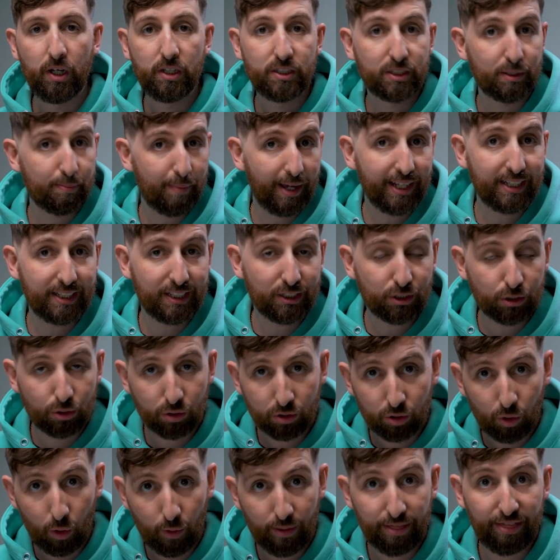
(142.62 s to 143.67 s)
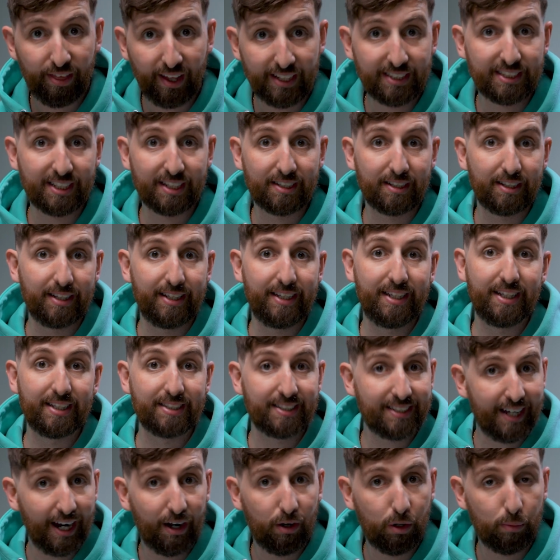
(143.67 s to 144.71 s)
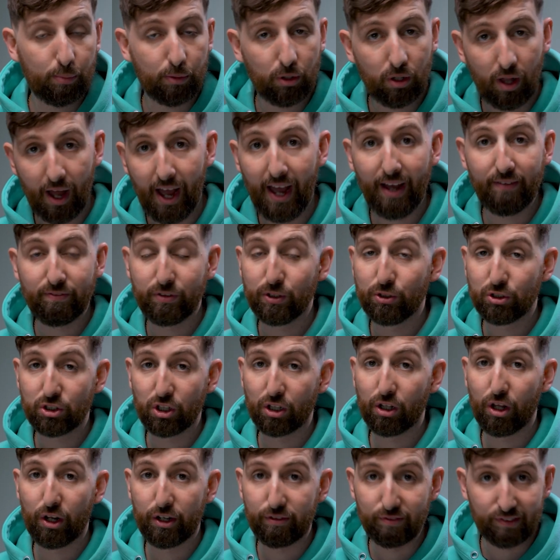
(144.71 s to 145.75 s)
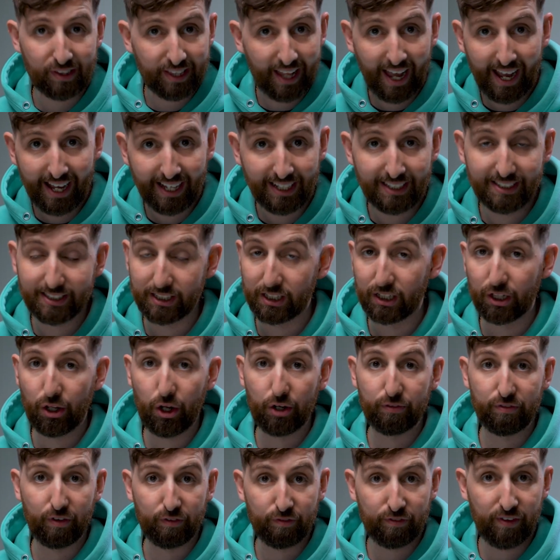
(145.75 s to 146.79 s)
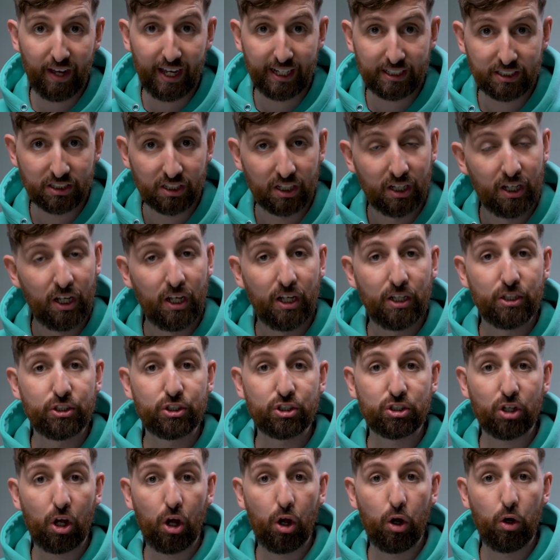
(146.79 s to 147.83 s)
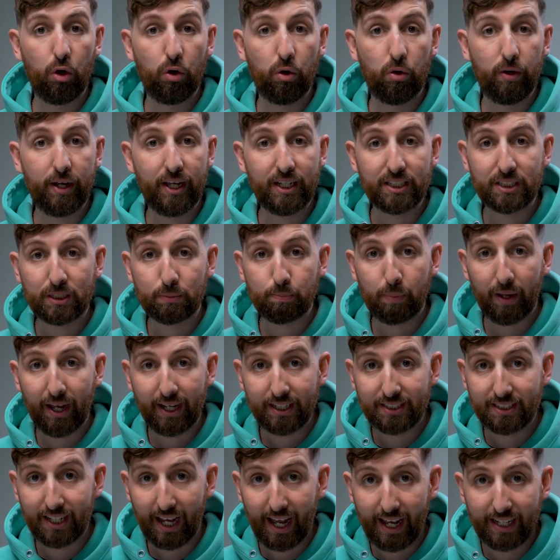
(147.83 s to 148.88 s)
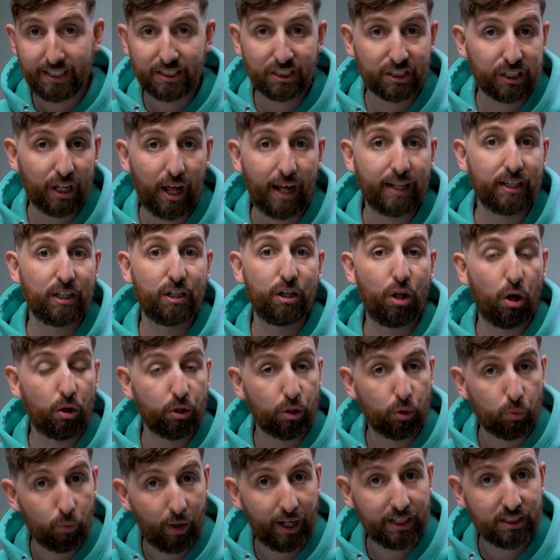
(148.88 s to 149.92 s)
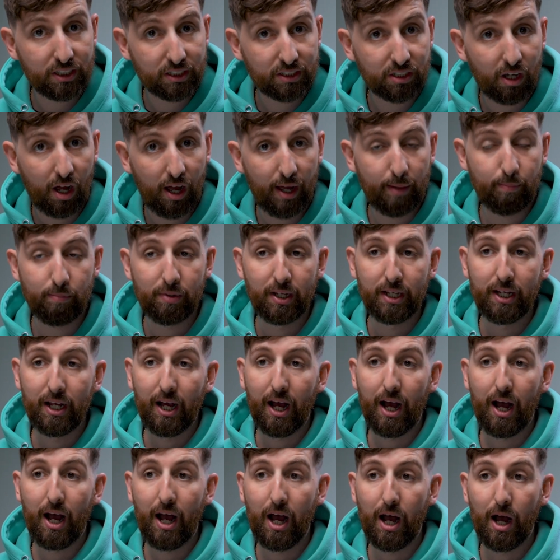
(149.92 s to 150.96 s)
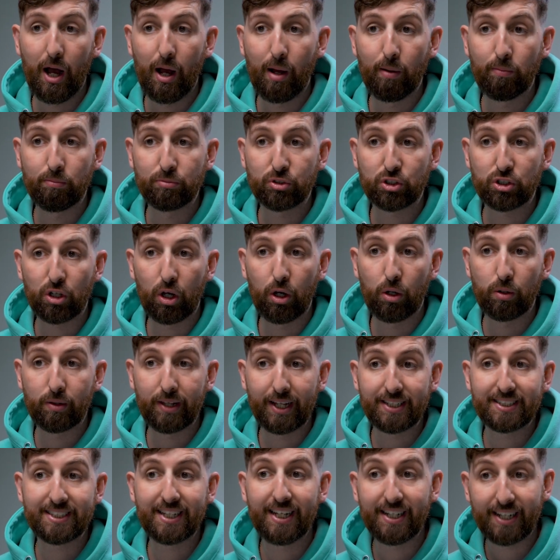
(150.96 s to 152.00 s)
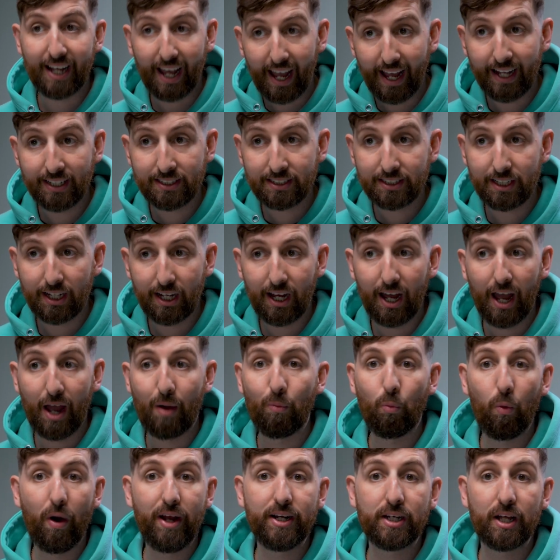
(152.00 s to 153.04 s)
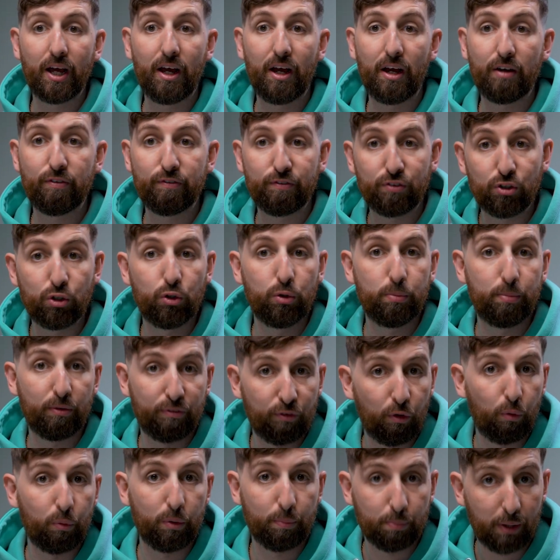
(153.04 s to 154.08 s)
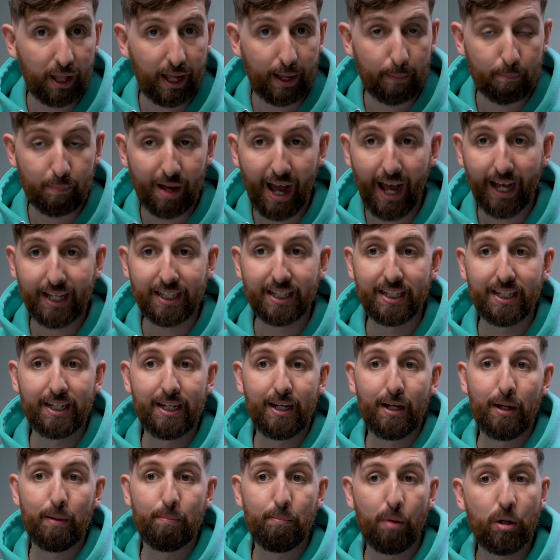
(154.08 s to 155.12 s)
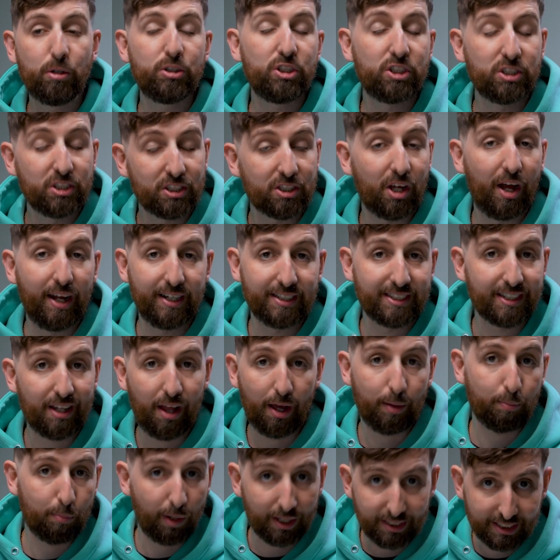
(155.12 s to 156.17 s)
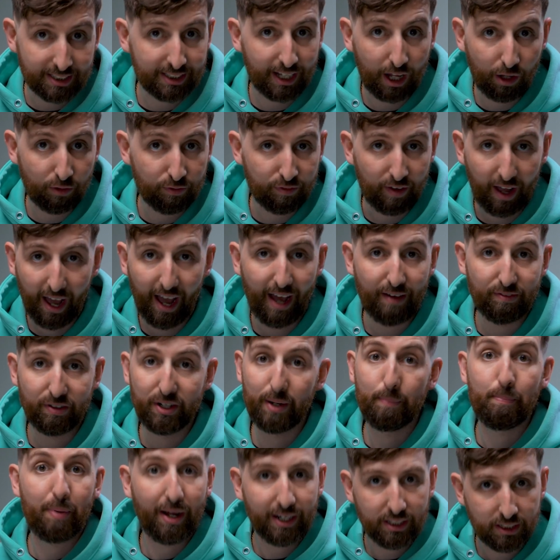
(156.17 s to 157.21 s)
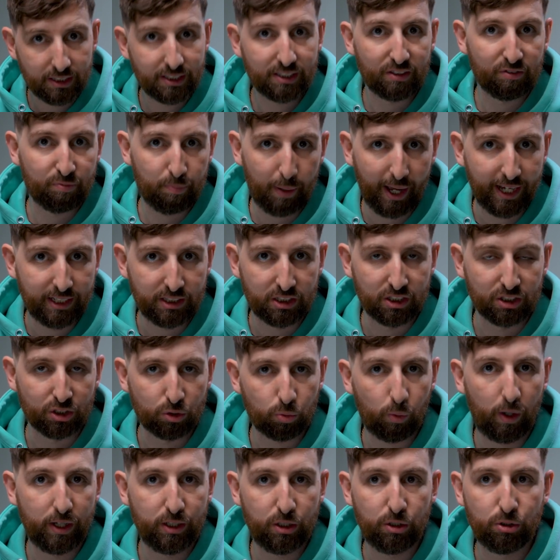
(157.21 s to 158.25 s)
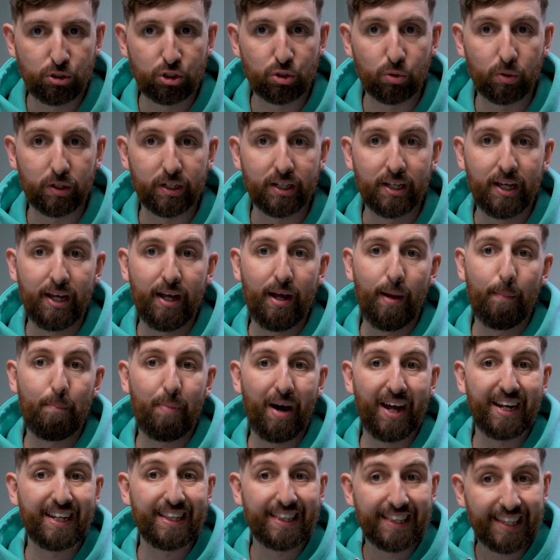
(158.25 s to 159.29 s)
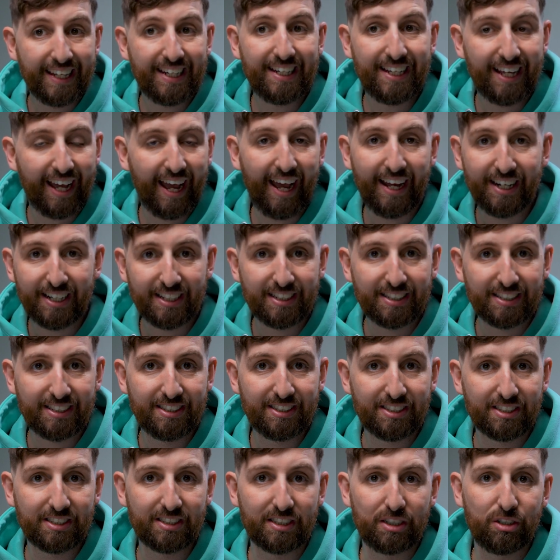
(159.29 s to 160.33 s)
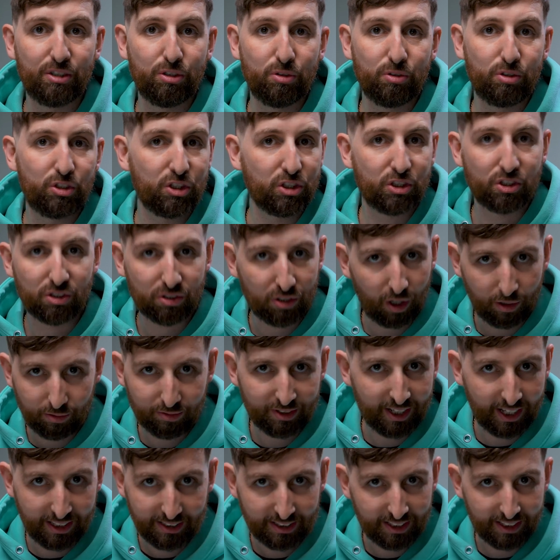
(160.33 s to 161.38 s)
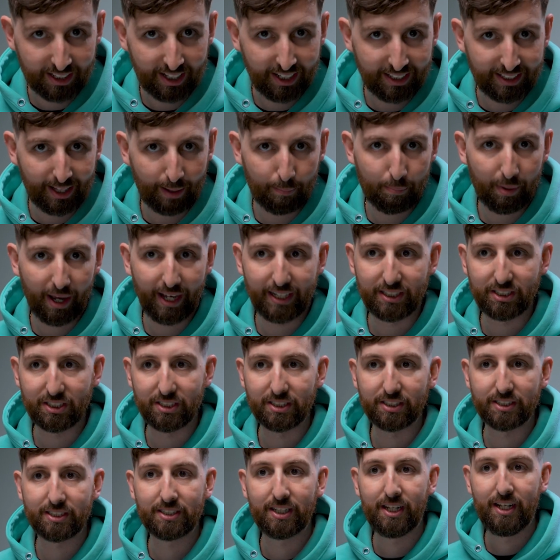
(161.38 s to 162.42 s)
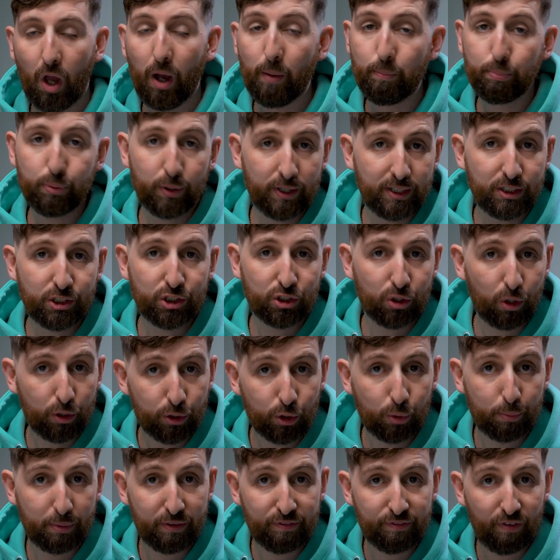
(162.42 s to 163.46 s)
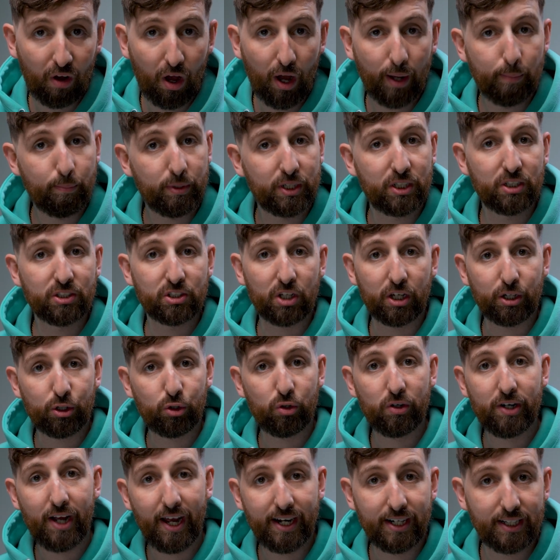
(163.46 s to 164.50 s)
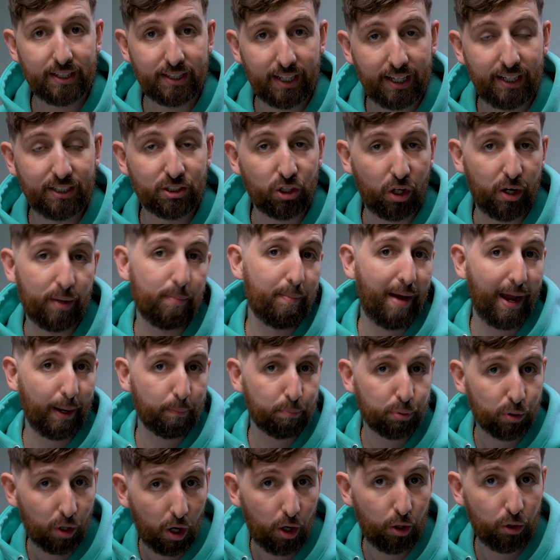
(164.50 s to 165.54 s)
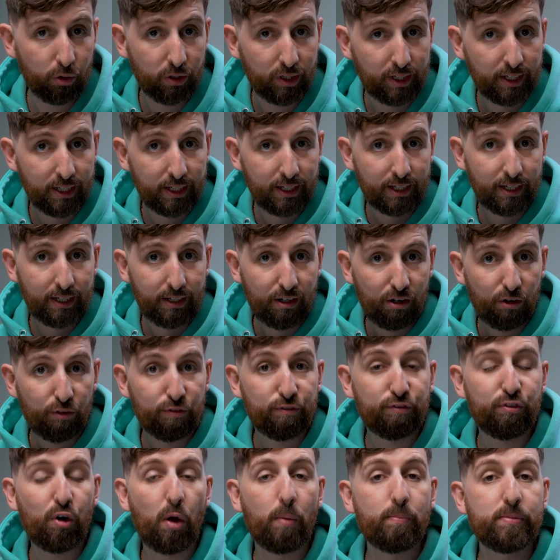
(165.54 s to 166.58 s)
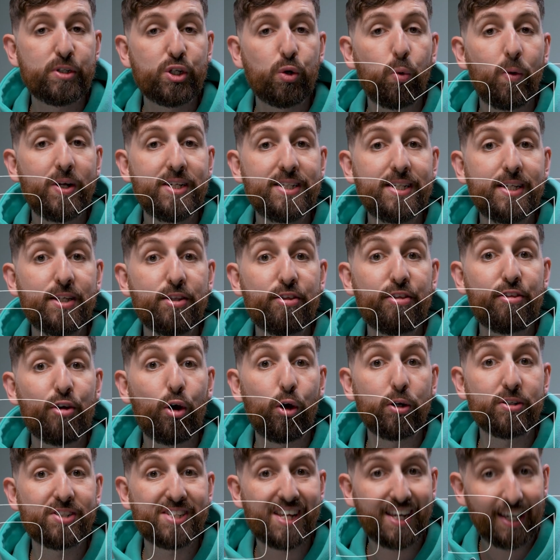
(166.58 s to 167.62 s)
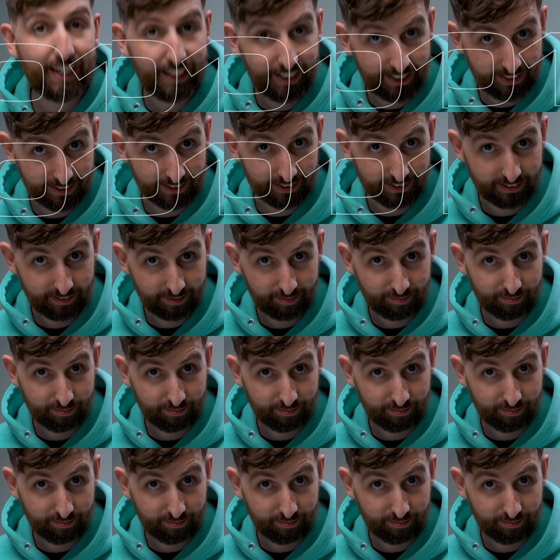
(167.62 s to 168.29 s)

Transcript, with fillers: To make these look authentically terrible, I have used a lot of layers and a lot of effects, so expect a slightly longer render time. Um, so let's hit enter and wait a few before we play it back. Most designers like myself have an abundance of patience, we're used to it, but linear editors, you just don't tend to need that patience. I'm pretty sure you'll be fine because I created these on a Mac Pro from twenty thirteen.